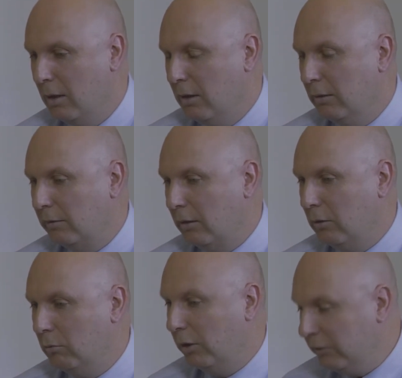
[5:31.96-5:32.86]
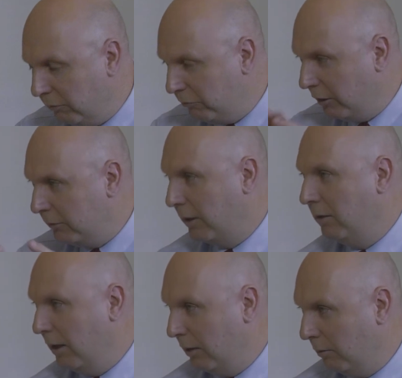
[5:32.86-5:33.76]
So once you've finished
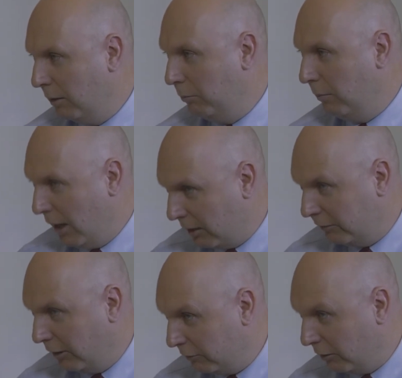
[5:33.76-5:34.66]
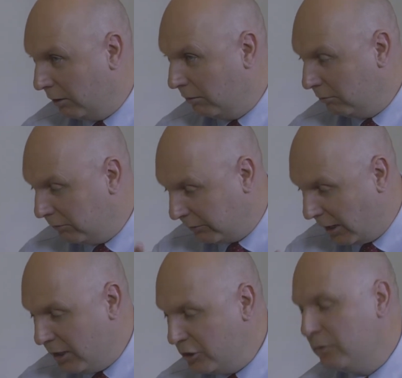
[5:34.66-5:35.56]
that architecture
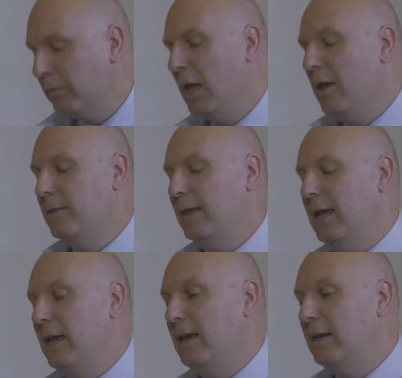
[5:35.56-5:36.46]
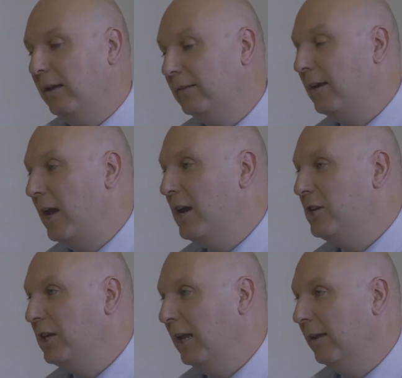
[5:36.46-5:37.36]
stage, the next
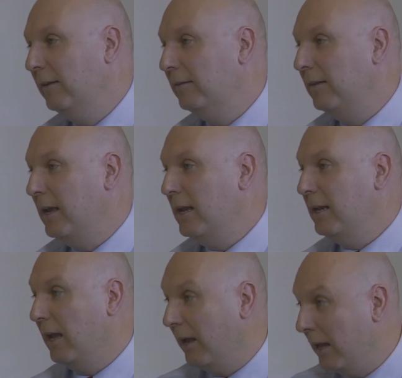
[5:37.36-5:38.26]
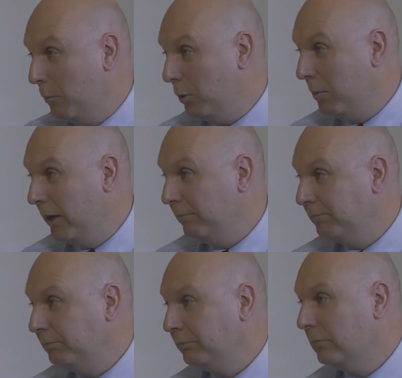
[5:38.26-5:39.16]
stage is the implement,
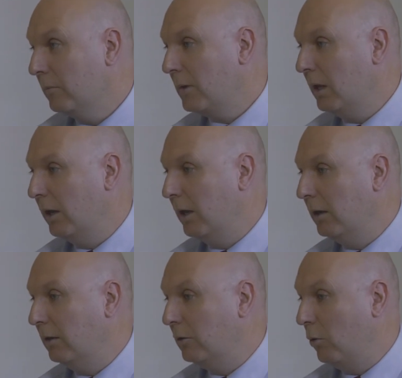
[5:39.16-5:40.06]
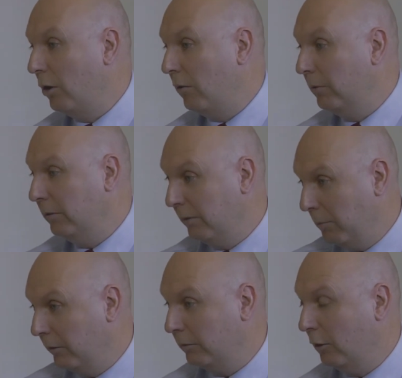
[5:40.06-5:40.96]
and quite often some of
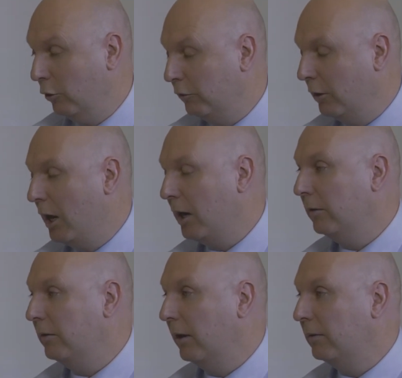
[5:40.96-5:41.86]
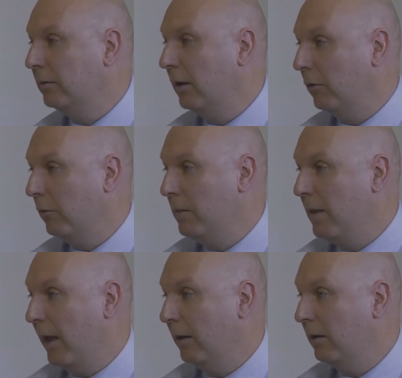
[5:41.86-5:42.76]
the solution architects are in
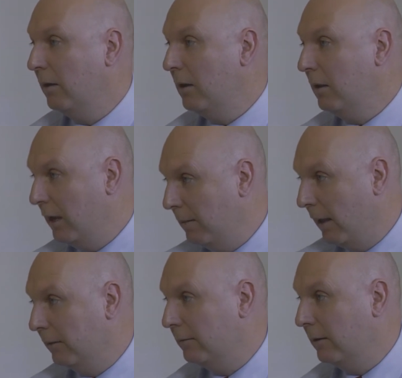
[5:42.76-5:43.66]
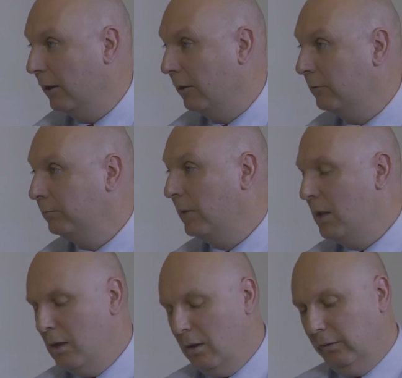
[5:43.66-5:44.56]
that stage.
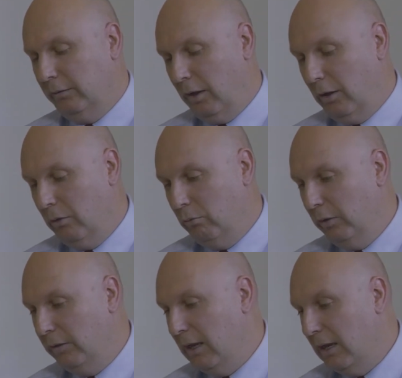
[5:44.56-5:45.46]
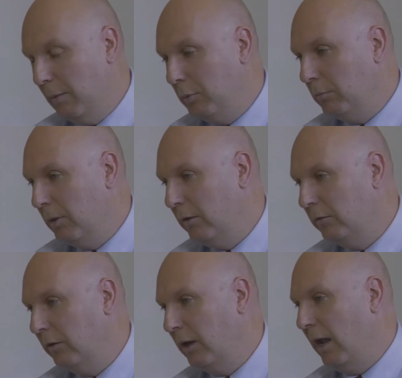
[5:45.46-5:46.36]
So with the
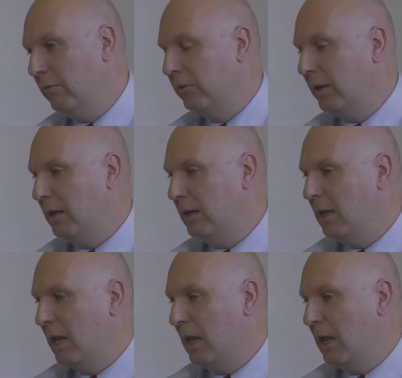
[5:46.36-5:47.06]
implement, you have the